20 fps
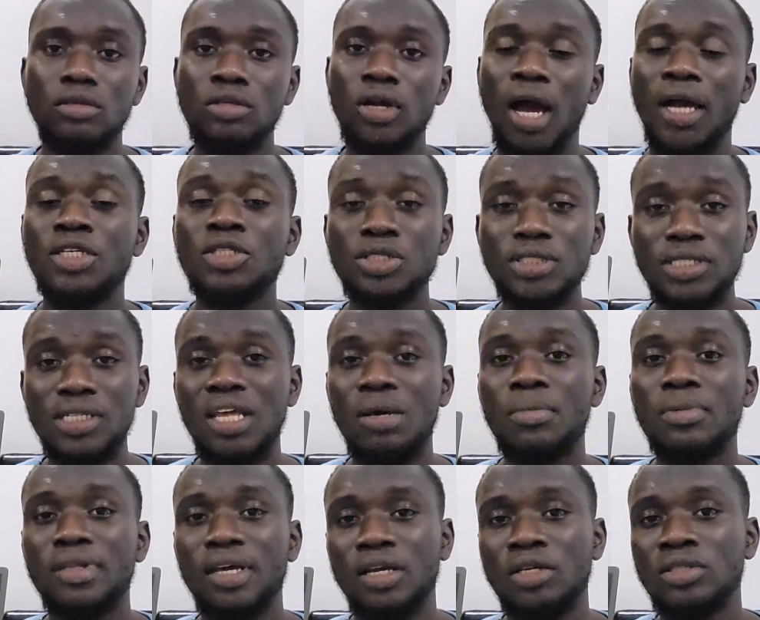And you see, let
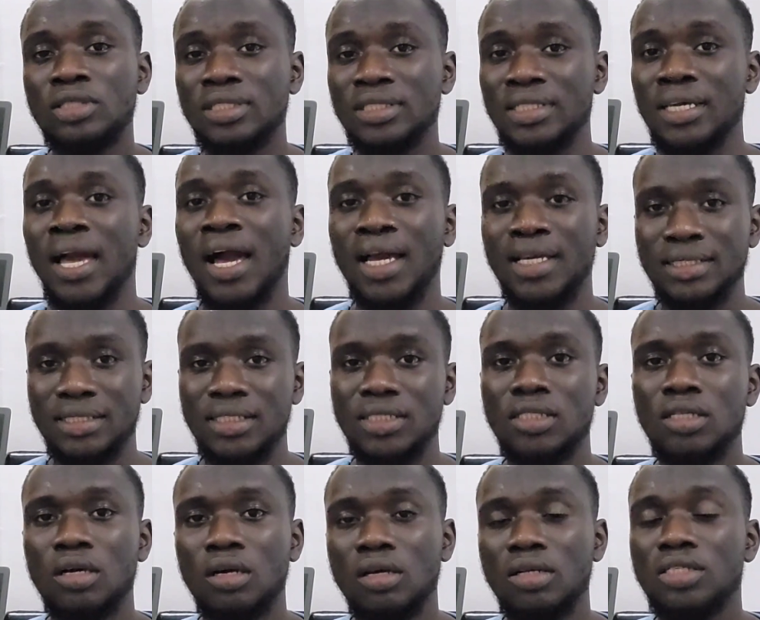me tell you this, guys.
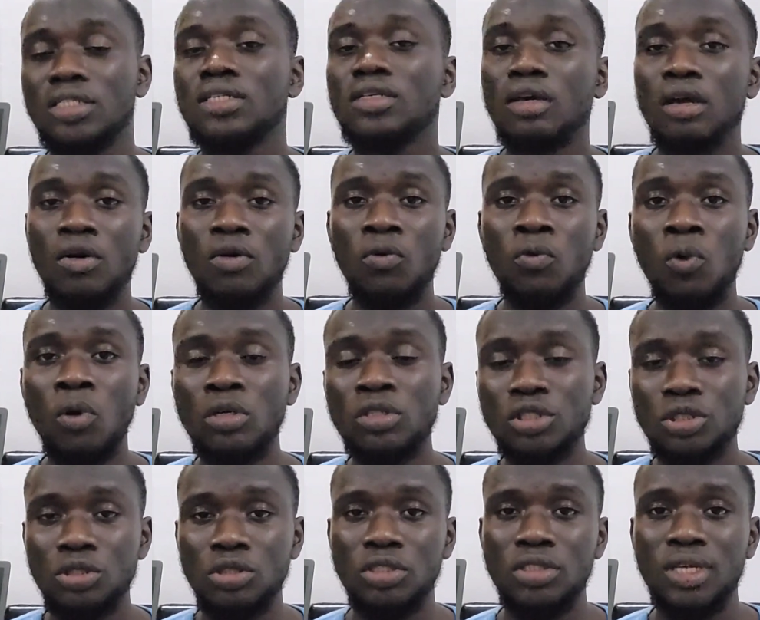
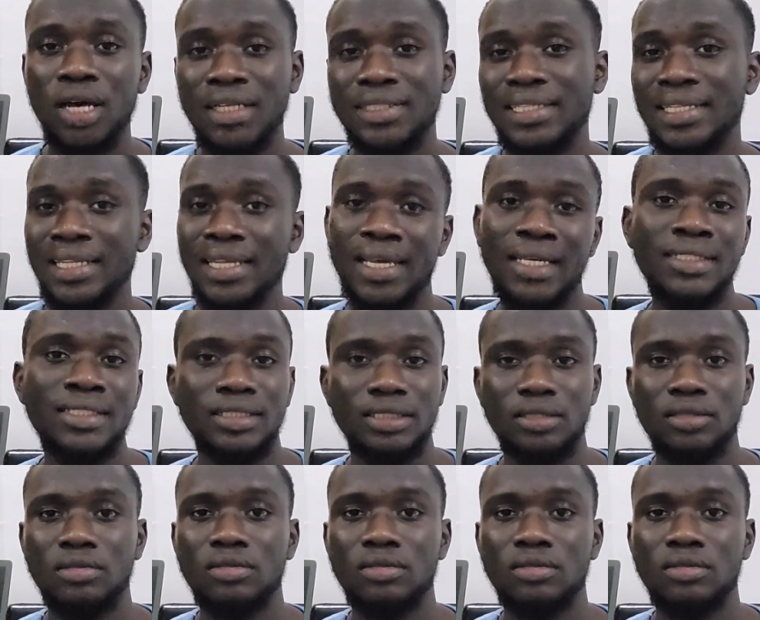Once you start learning,